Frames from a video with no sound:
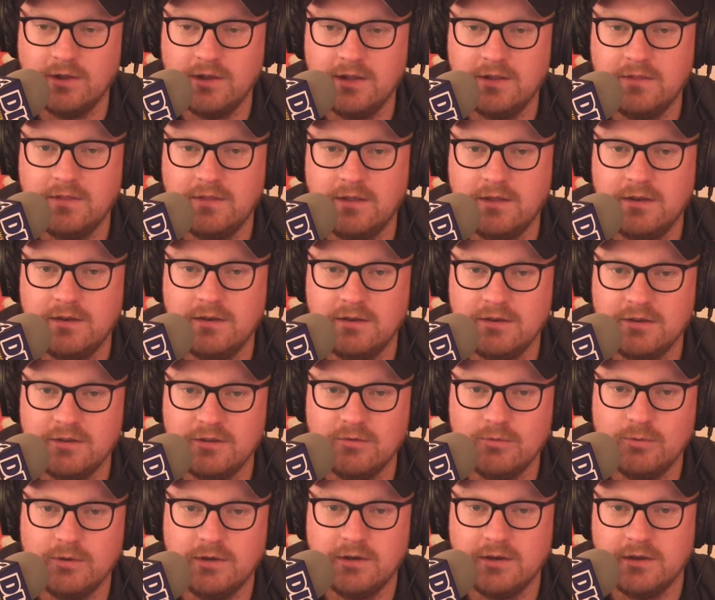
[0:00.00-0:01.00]
And then
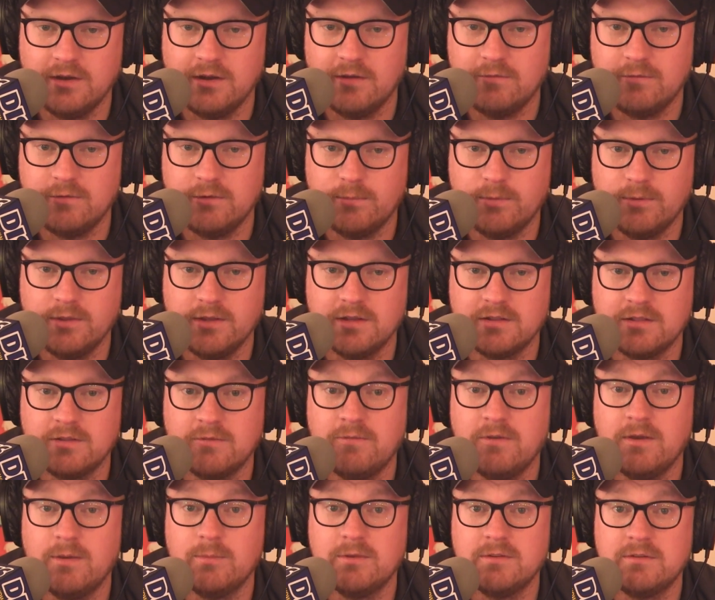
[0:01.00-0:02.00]
you would inevitably get the
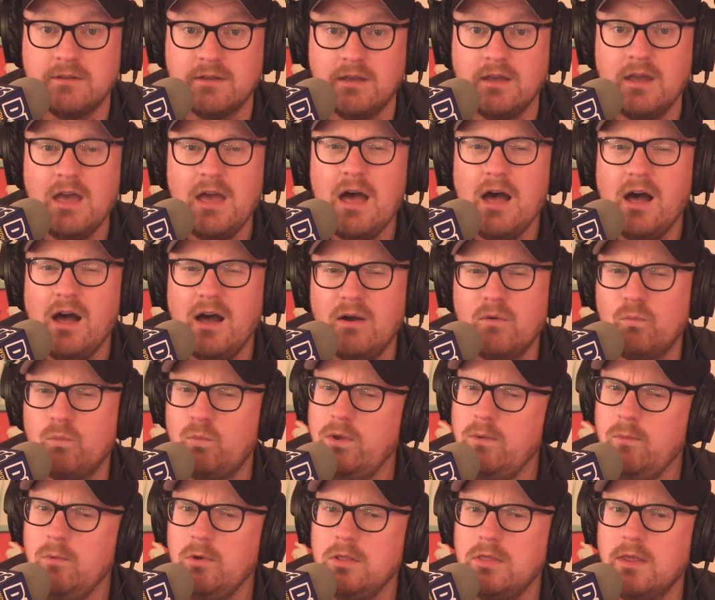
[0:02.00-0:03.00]
family say, uh,
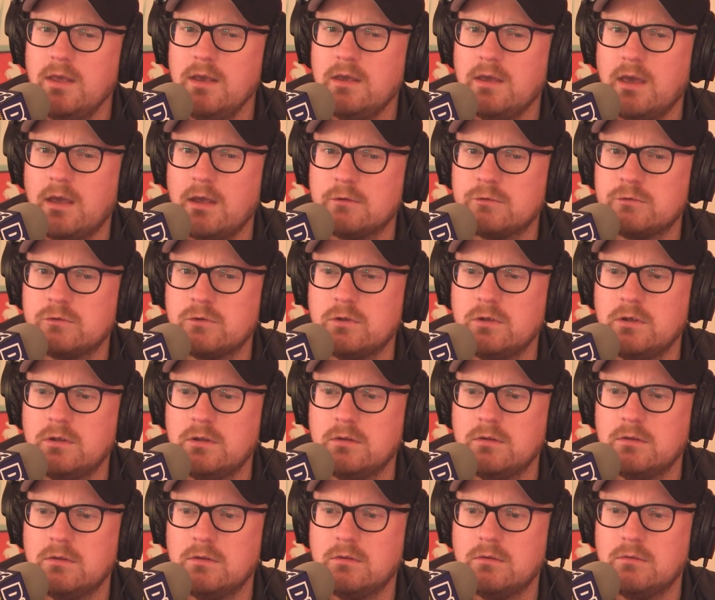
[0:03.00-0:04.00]
we would like
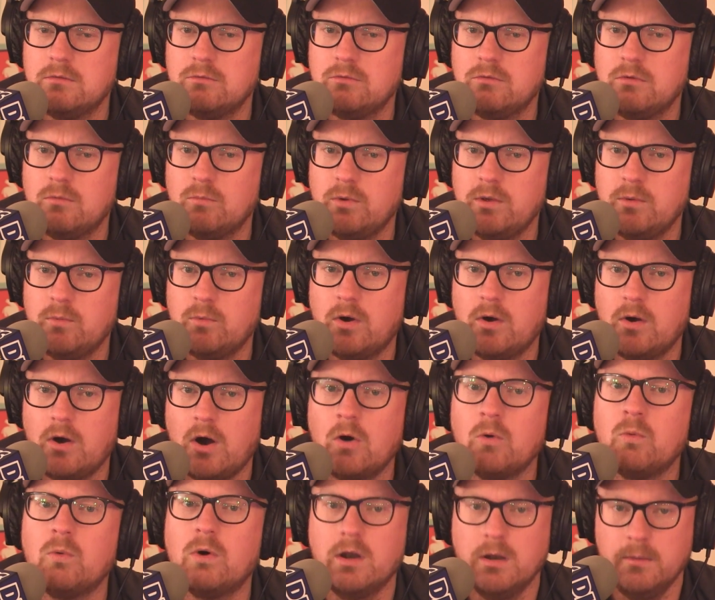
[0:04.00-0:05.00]
actually, we will
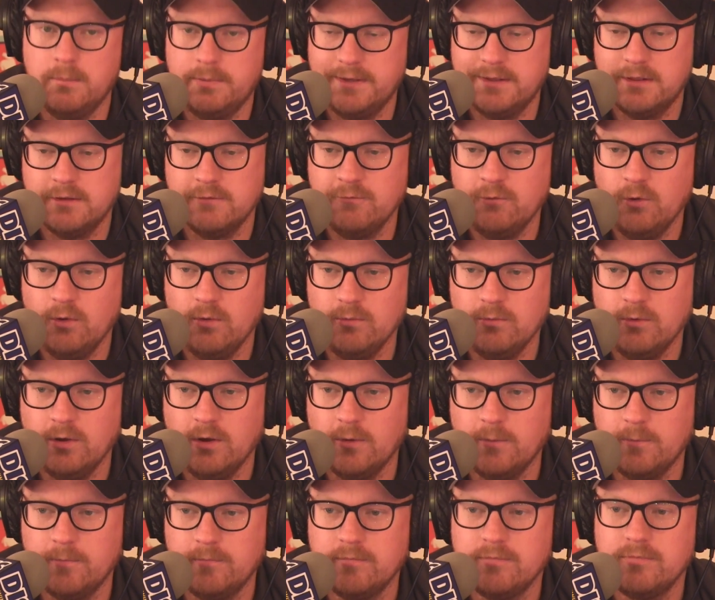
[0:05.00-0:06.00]
all want to be in the front
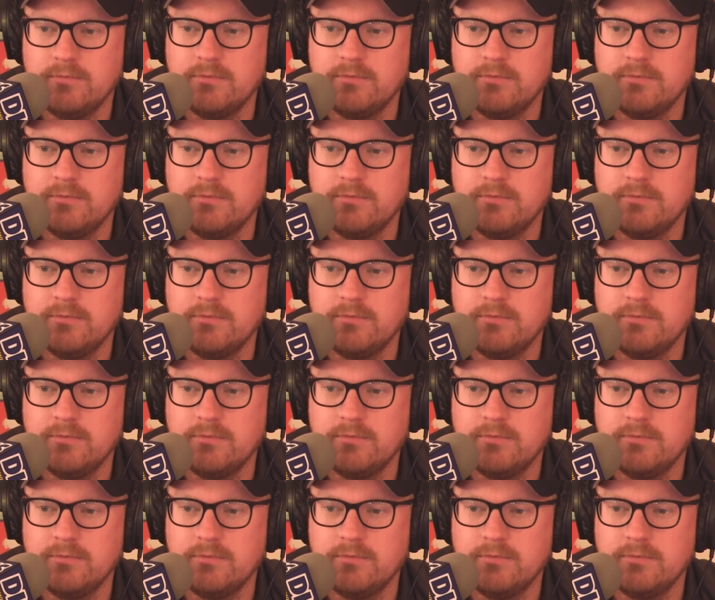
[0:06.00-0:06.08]
row.